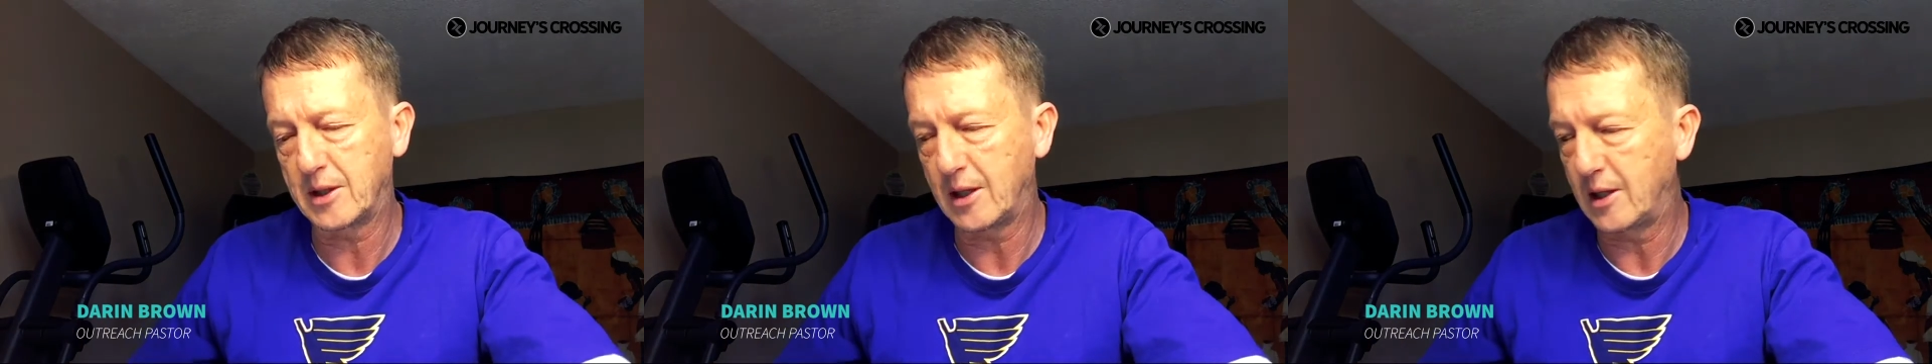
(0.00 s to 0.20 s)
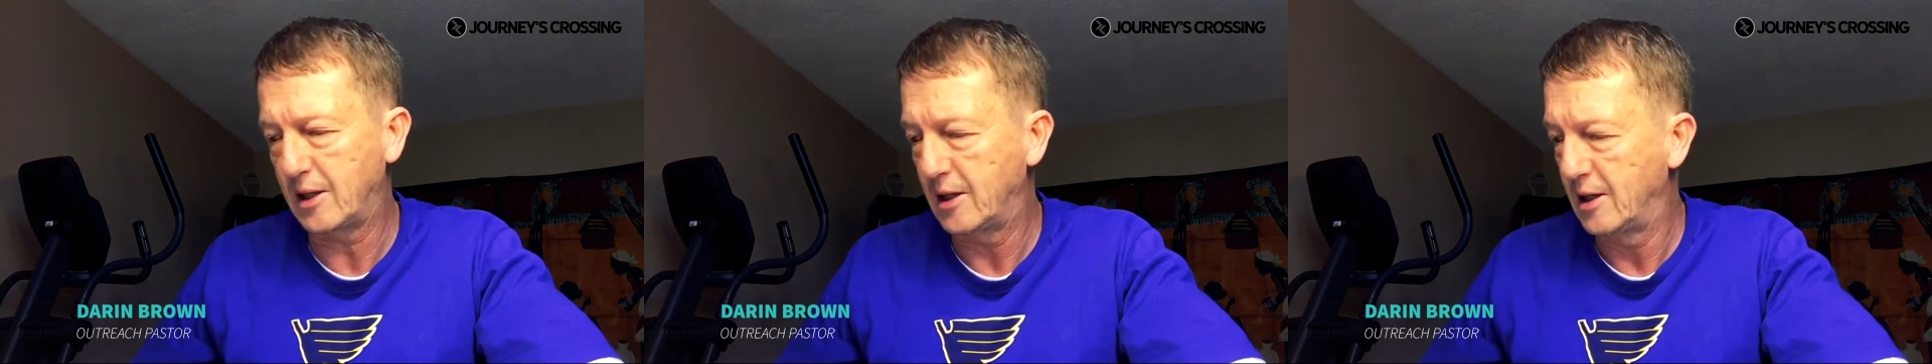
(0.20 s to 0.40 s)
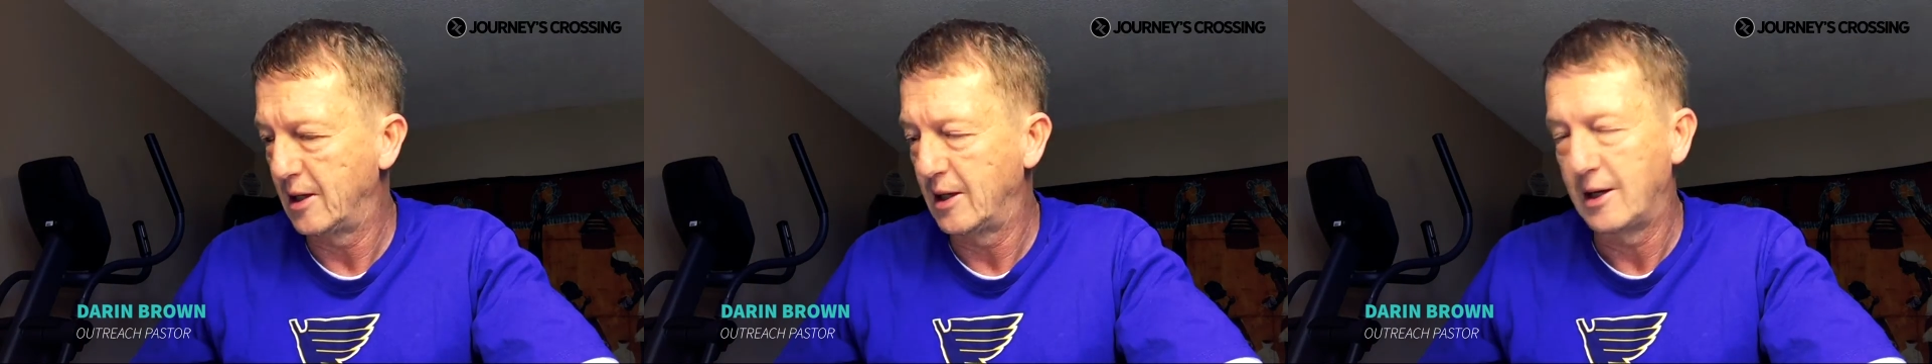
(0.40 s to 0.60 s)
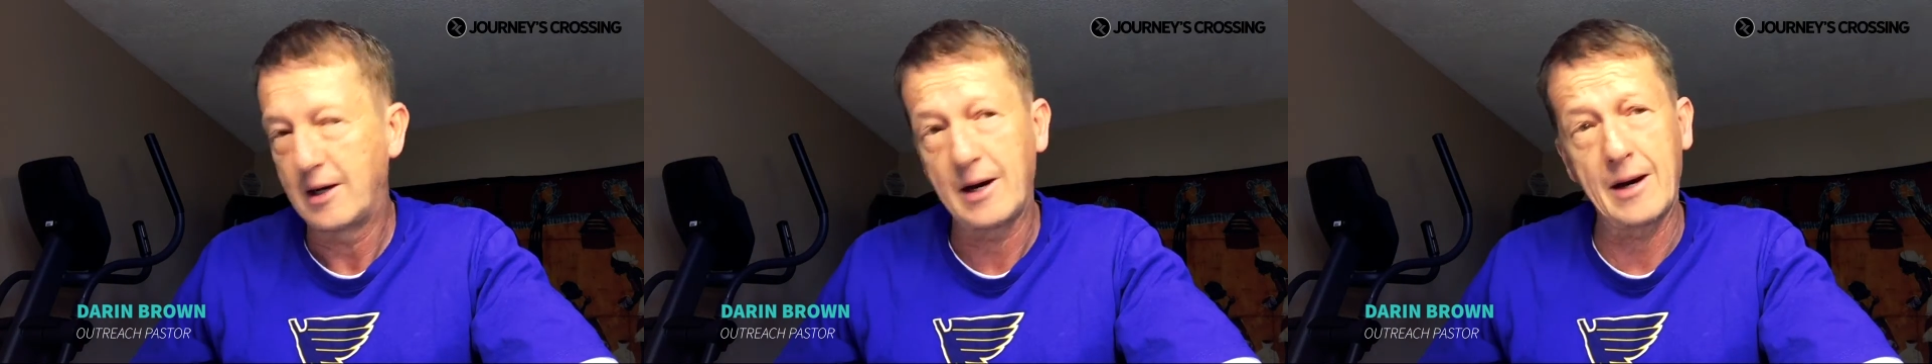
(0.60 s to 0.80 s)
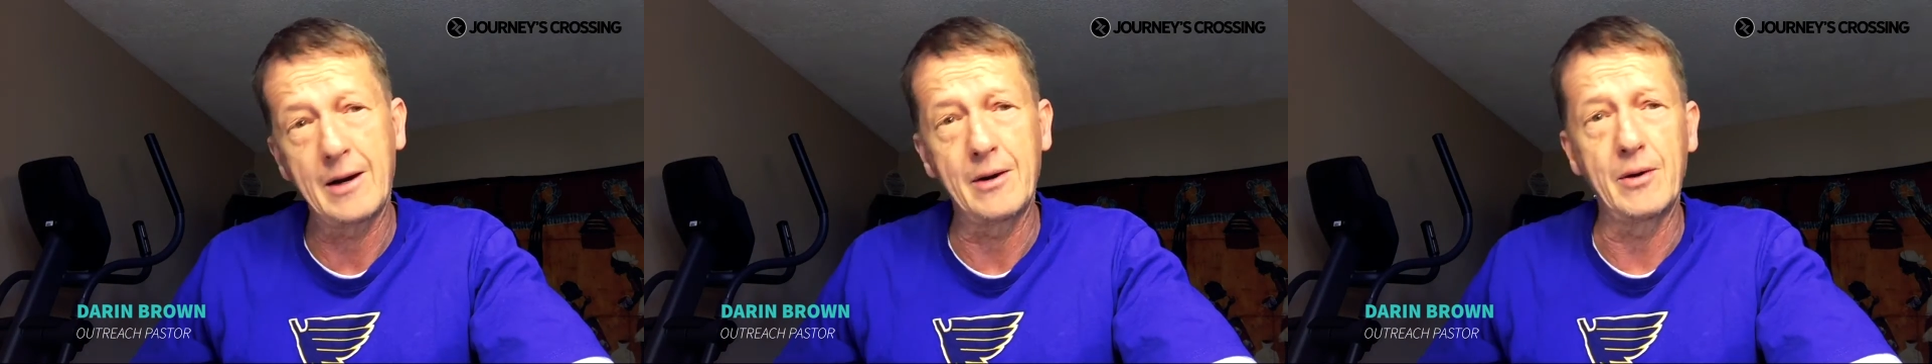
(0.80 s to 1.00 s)

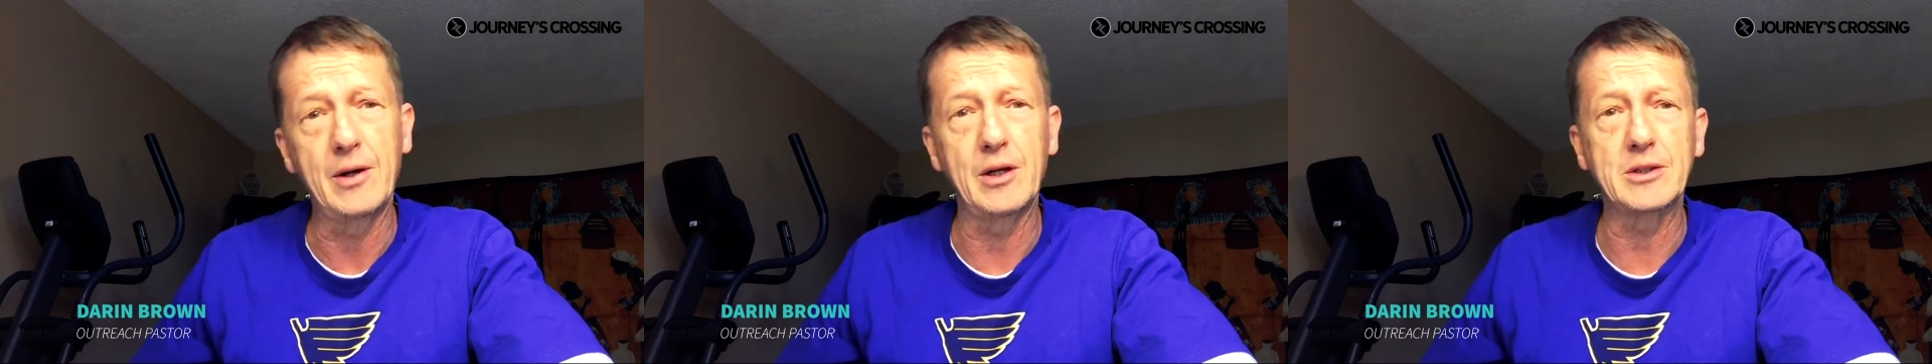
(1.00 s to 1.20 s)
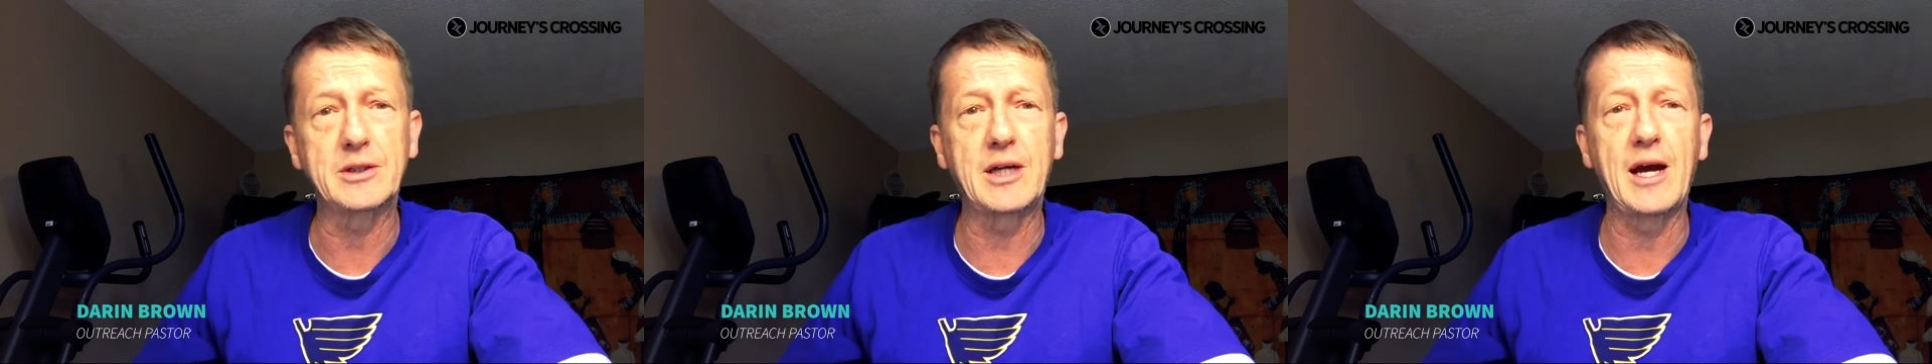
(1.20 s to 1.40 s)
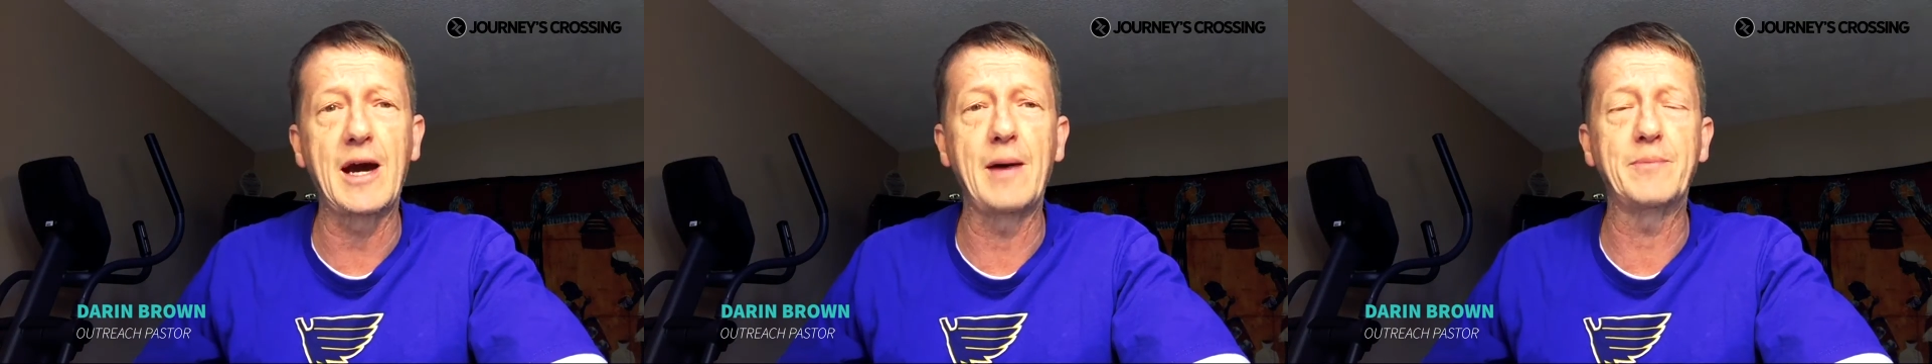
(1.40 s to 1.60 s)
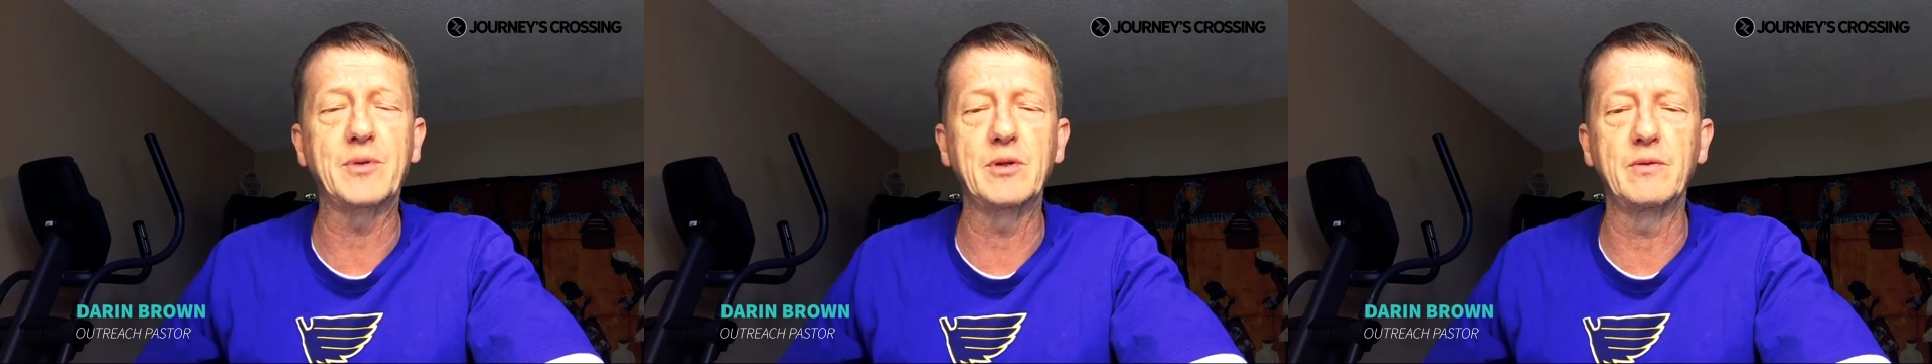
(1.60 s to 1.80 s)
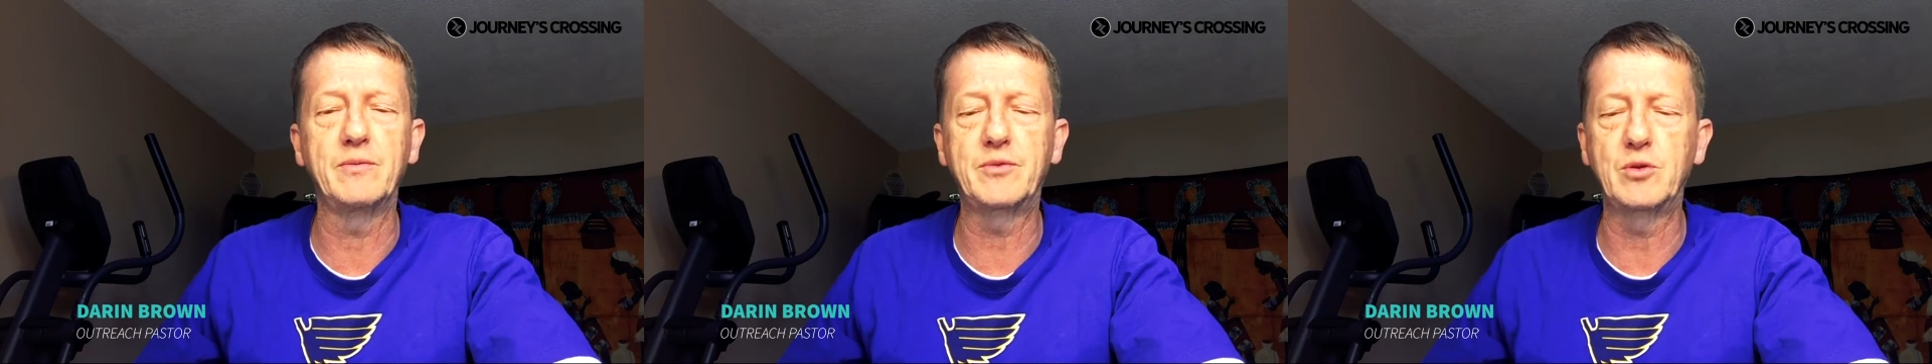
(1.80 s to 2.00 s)
held
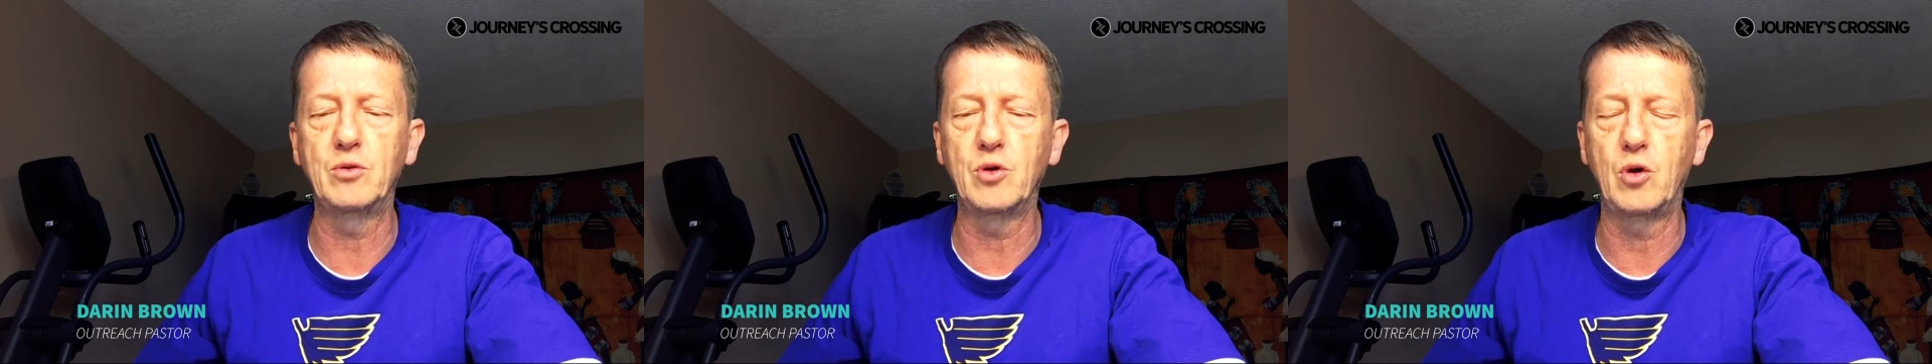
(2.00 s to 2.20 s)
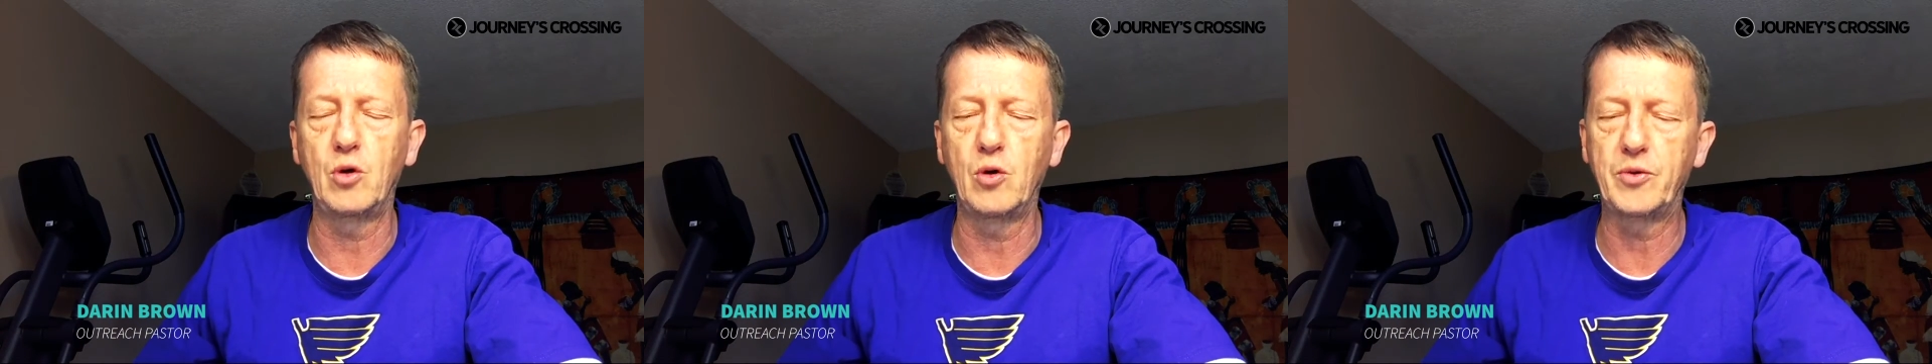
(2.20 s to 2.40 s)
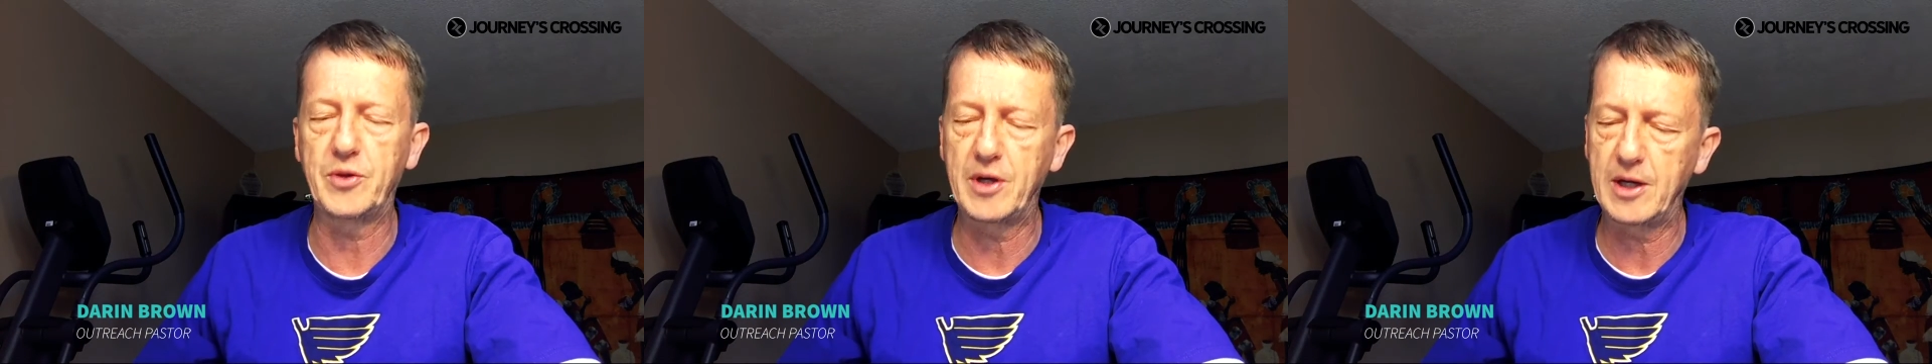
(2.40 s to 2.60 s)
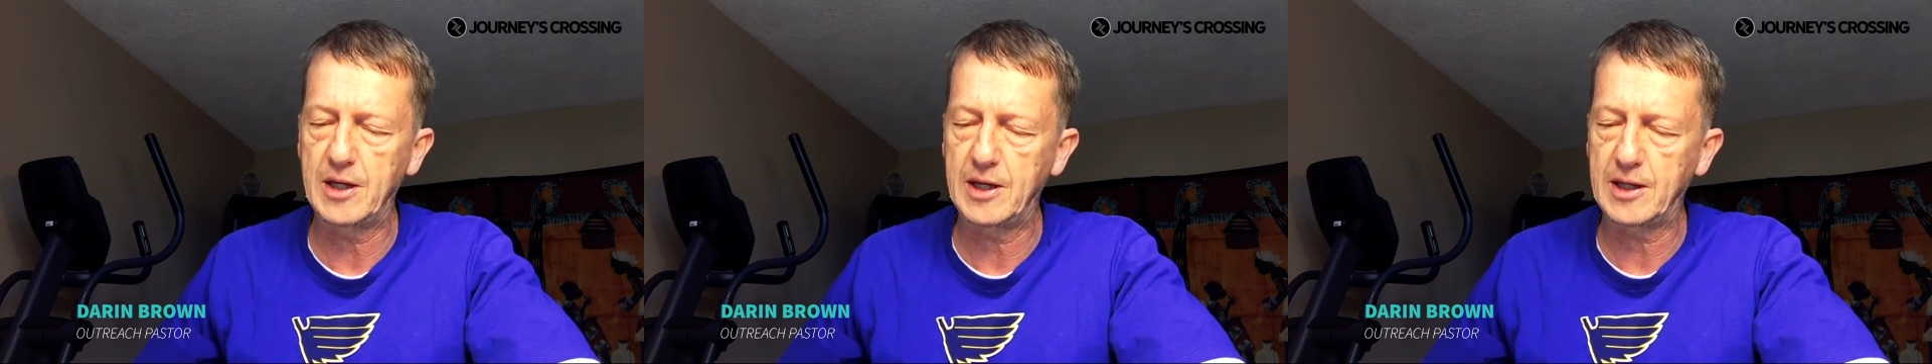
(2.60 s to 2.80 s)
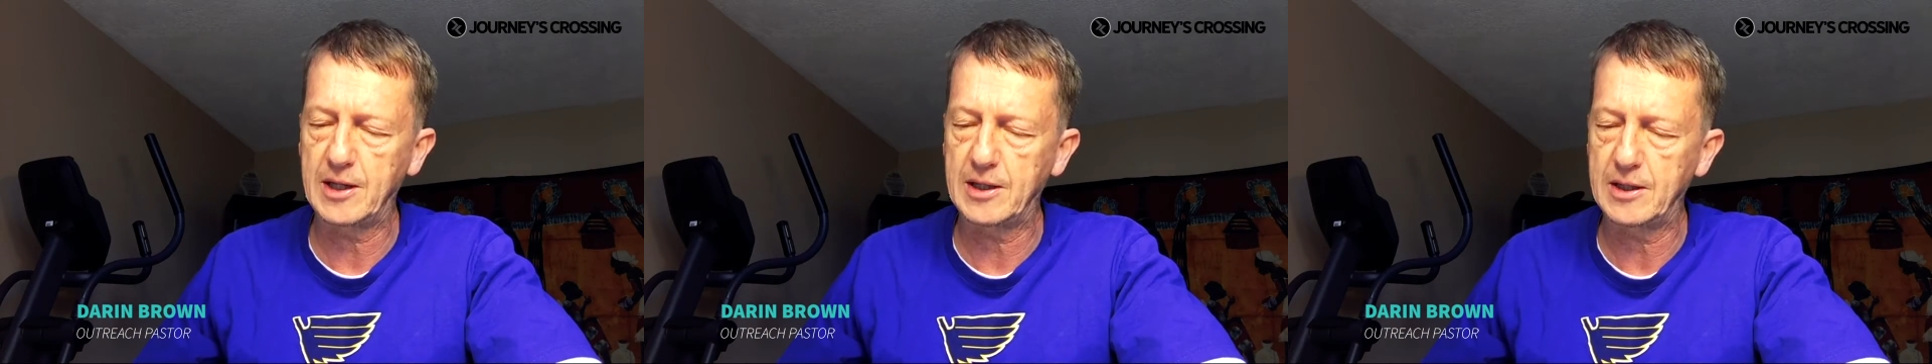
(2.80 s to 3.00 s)
captive to the whole thing.